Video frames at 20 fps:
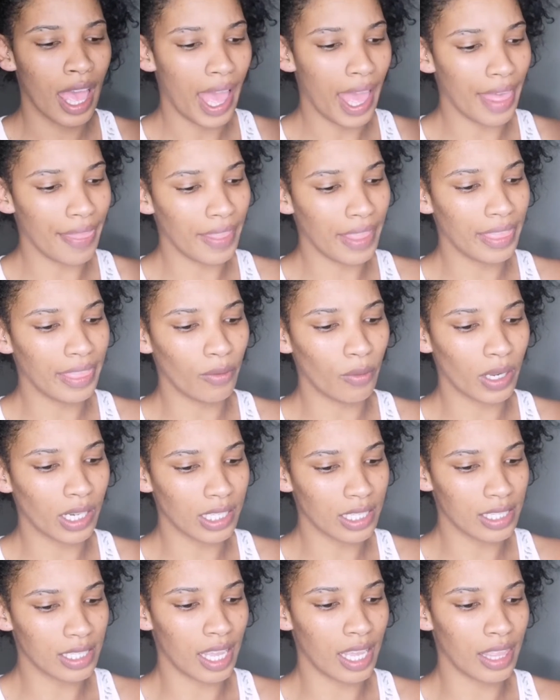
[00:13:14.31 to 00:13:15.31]
And then they want to
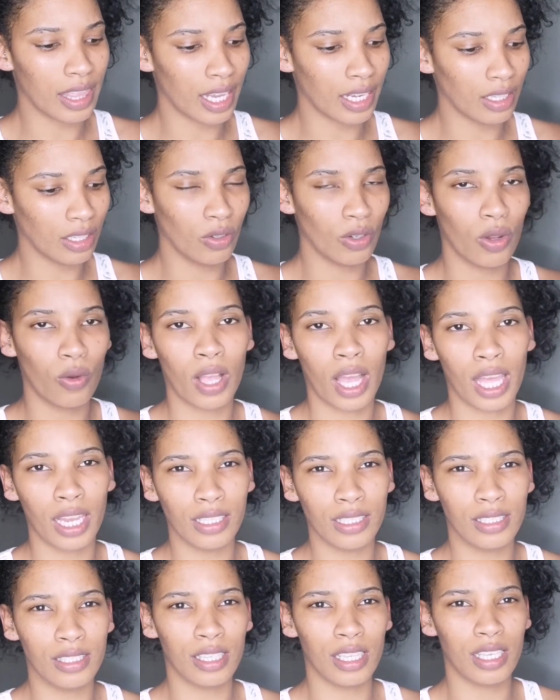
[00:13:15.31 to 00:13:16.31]
say that, colored